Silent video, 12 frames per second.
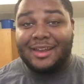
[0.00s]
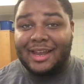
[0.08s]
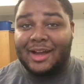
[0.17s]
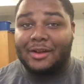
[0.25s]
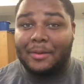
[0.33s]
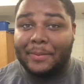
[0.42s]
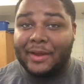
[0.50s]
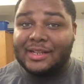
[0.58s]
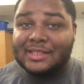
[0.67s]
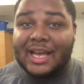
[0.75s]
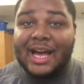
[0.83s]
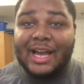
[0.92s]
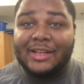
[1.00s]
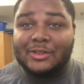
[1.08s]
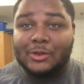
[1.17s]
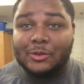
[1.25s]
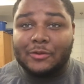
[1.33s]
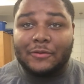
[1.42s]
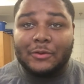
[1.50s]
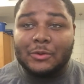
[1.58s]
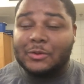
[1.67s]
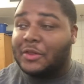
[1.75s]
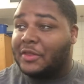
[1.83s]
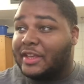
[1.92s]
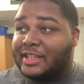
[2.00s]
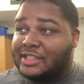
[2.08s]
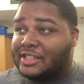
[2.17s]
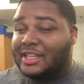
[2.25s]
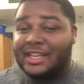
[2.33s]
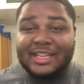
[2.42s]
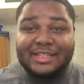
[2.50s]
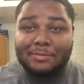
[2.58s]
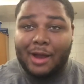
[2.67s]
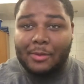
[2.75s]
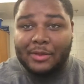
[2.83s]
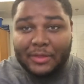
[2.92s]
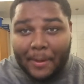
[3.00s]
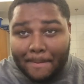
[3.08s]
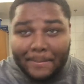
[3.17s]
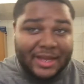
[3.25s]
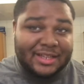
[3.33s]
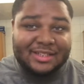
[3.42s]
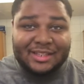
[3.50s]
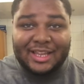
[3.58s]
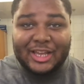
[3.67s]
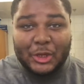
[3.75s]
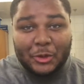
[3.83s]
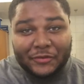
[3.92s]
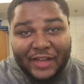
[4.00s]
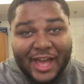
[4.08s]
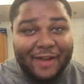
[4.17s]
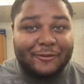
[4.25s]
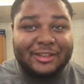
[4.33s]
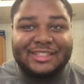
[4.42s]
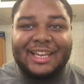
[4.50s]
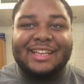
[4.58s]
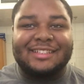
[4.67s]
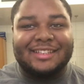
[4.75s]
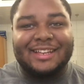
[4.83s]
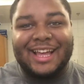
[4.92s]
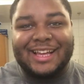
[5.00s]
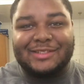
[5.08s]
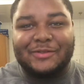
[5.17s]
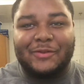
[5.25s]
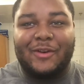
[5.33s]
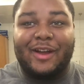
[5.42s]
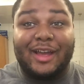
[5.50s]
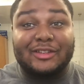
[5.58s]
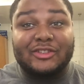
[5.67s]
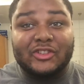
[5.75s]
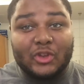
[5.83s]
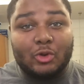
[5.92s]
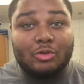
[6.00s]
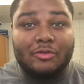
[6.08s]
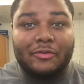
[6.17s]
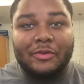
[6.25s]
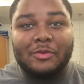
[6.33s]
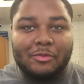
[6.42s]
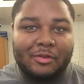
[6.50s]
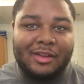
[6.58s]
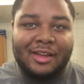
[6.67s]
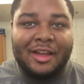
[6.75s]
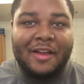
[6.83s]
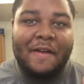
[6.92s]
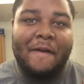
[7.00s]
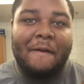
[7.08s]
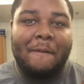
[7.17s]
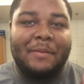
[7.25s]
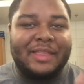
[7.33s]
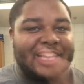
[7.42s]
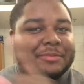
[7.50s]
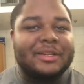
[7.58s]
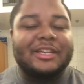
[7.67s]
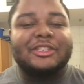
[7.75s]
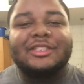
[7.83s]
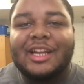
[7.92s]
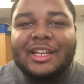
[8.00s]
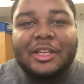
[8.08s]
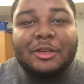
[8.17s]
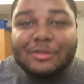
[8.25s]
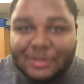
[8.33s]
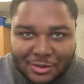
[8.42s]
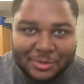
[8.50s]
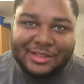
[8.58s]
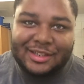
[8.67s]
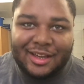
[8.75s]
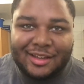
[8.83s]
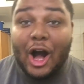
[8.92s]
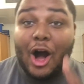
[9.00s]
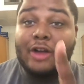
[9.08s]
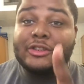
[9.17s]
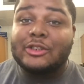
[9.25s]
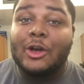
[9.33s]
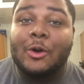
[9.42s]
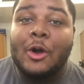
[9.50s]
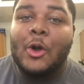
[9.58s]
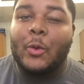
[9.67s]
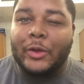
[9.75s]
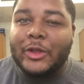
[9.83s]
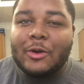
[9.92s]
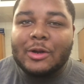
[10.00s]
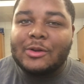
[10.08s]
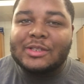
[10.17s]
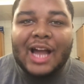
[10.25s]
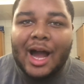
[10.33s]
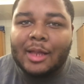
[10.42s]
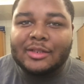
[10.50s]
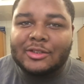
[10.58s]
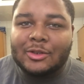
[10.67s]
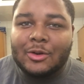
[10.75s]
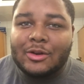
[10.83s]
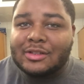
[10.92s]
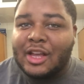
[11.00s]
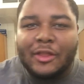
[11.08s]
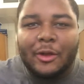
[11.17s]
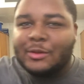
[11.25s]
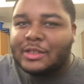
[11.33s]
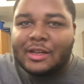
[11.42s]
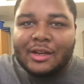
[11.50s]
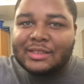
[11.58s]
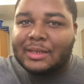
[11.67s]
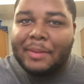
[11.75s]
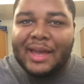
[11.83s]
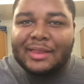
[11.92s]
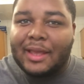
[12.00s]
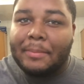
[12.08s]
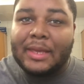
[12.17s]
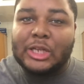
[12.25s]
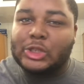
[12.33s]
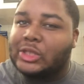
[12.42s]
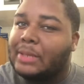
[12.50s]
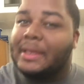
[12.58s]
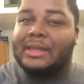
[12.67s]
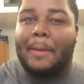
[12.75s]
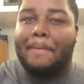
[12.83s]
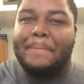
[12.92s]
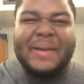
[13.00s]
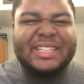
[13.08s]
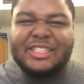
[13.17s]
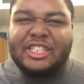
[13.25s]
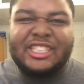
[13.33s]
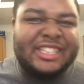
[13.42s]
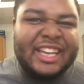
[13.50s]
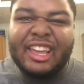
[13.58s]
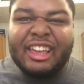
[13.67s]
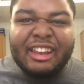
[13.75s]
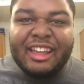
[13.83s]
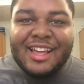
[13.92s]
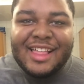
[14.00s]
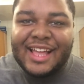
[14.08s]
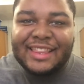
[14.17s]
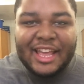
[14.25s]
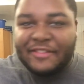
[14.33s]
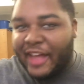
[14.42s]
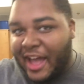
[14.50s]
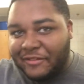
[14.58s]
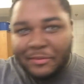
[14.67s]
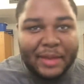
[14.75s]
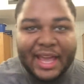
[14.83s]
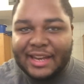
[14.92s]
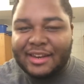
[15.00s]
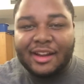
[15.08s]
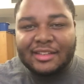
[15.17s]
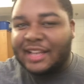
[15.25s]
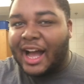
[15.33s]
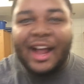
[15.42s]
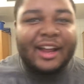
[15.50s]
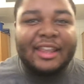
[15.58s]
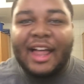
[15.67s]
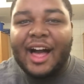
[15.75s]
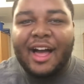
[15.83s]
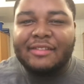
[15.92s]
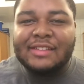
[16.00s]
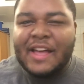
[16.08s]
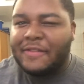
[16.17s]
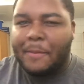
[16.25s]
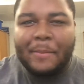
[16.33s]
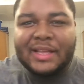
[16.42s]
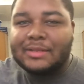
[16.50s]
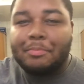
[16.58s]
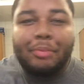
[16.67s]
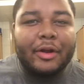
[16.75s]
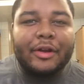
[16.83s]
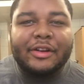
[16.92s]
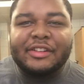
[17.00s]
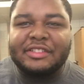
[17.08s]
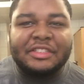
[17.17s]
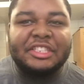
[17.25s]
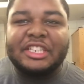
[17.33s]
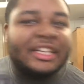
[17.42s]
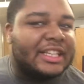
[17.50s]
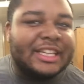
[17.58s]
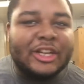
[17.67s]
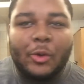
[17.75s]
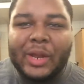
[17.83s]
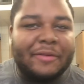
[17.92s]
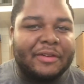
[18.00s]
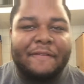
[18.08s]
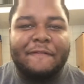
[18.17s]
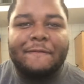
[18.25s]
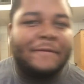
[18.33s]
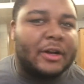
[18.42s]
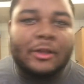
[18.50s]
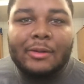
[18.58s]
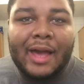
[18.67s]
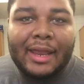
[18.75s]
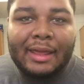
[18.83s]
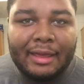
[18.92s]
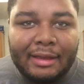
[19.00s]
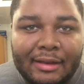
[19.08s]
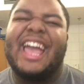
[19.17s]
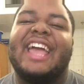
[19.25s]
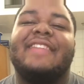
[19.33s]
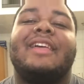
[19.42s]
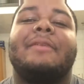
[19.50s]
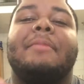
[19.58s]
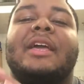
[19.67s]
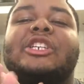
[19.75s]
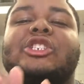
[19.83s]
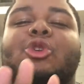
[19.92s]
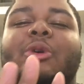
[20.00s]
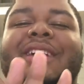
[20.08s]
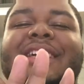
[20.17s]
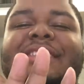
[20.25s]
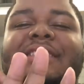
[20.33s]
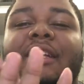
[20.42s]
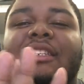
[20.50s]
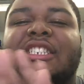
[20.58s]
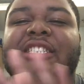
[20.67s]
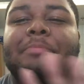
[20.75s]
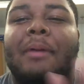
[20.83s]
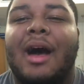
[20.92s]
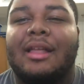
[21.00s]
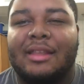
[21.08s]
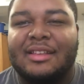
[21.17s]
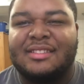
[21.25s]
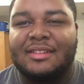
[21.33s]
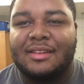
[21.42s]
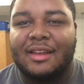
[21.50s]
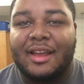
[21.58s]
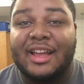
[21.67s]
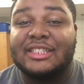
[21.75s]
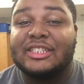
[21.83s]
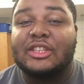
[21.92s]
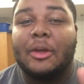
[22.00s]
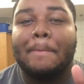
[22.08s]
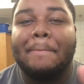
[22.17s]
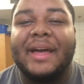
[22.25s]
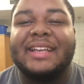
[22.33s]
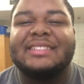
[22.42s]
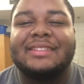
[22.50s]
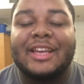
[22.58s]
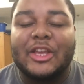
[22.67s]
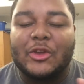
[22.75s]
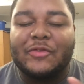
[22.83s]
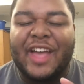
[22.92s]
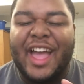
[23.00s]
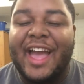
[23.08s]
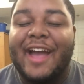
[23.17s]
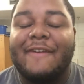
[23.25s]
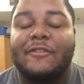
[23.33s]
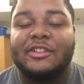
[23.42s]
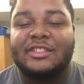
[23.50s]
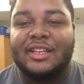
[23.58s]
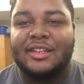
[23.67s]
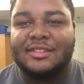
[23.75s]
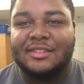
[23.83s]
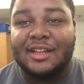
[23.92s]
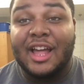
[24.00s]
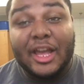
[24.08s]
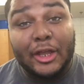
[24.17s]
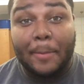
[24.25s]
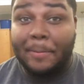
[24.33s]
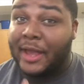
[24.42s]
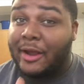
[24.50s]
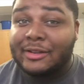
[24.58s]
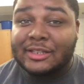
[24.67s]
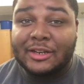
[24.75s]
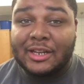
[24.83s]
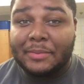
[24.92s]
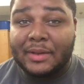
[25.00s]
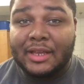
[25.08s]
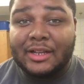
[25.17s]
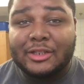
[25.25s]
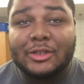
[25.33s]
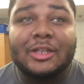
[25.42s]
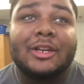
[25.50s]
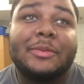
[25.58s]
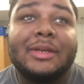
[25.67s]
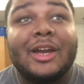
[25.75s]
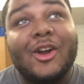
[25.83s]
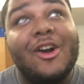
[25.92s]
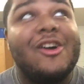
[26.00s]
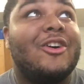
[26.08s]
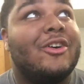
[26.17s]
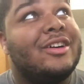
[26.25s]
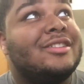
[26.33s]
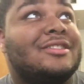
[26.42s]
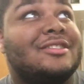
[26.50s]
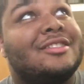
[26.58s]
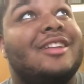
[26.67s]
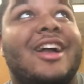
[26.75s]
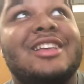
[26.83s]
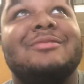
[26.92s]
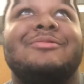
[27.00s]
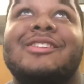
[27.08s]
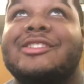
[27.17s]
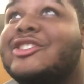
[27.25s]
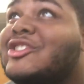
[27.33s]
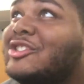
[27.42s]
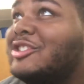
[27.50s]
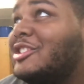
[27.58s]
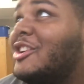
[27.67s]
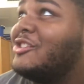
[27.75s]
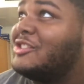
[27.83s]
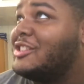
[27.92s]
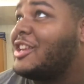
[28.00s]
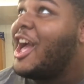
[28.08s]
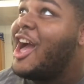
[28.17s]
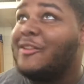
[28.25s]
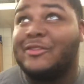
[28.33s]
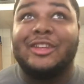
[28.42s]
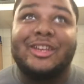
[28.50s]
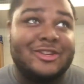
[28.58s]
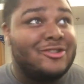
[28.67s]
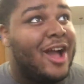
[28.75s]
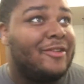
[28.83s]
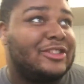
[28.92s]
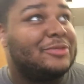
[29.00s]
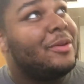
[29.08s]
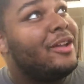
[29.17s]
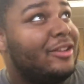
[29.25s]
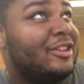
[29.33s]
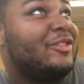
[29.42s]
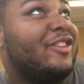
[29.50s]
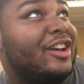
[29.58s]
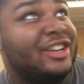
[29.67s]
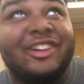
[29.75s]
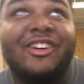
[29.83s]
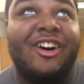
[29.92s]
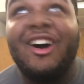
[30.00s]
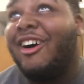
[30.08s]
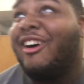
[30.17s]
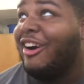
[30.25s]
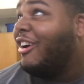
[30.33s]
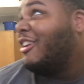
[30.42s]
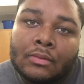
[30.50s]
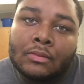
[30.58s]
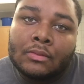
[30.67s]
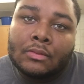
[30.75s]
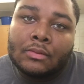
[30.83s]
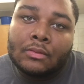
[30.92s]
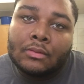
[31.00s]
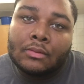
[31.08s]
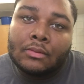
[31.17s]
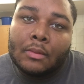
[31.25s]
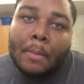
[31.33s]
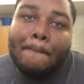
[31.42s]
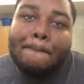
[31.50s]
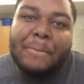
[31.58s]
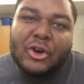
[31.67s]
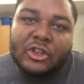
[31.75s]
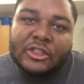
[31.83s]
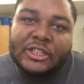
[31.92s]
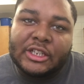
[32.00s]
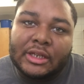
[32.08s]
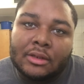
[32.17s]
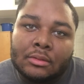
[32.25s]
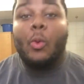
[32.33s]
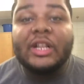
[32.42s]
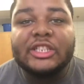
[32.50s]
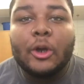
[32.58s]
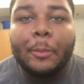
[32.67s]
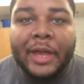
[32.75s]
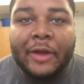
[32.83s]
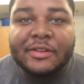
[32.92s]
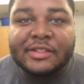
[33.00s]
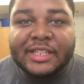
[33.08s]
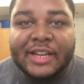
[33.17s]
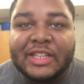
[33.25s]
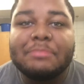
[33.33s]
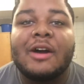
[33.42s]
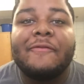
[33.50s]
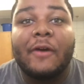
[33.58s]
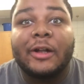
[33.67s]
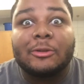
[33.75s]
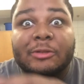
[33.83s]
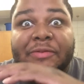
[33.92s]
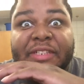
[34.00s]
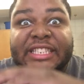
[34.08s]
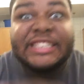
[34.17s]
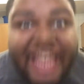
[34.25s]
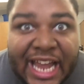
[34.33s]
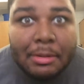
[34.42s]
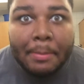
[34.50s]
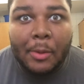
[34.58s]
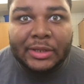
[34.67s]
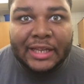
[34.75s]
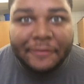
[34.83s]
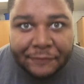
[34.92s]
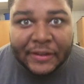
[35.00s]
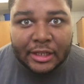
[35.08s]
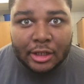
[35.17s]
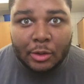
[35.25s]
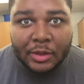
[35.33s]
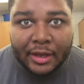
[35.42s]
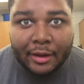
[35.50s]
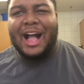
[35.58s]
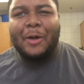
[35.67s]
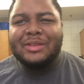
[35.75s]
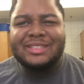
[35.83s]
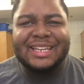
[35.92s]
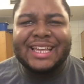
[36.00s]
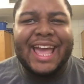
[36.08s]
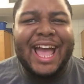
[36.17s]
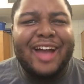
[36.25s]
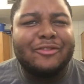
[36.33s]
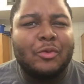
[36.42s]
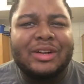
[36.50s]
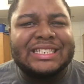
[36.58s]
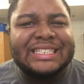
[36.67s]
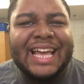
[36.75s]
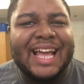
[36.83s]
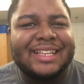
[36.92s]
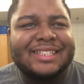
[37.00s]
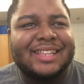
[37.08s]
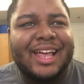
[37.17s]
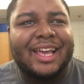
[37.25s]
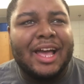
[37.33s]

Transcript: Now, compared to high school food, this shit is probably the best thing you've ever tasted as far as school food. But that's because you're not used to it yet. Also, when you're on those college tours, those cooks are back there making sure they make the best chicken that they've ever made in their entire lives. The best burgers and chili or whatever the fuck you gotta eat. And they make sure it's spotless in there. It's the best thing you've ever tasted. Your parents are gonna be there too. They're gonna be like, oh, this is a nice place. You can just go to the cafe. You don't have to spend any money. Oh. Bullshit. Once your parents leave, them motherfuckers don't give a damn about what they feeding you in there. I went to the caf once and they had this